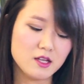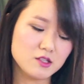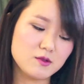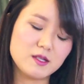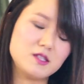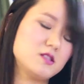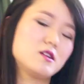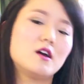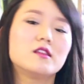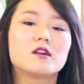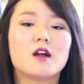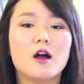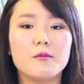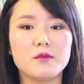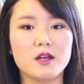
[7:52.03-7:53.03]
So I just got the
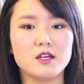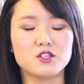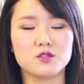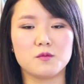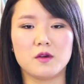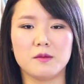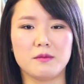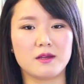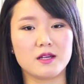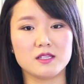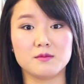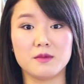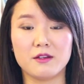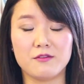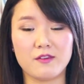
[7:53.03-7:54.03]
combination one
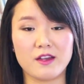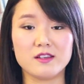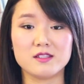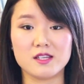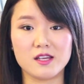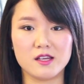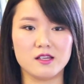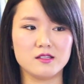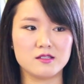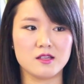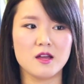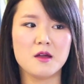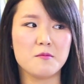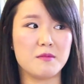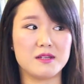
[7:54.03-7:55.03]
because my face is,
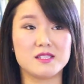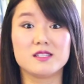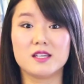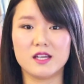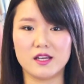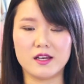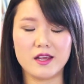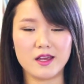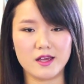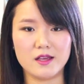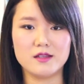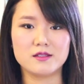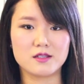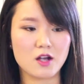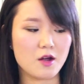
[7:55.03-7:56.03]
my skin
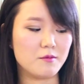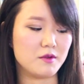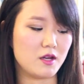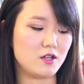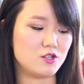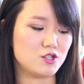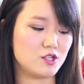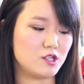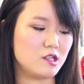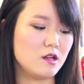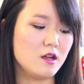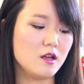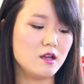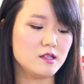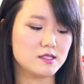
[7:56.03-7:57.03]
is combination
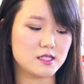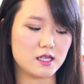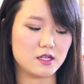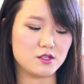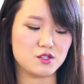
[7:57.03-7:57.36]
skin.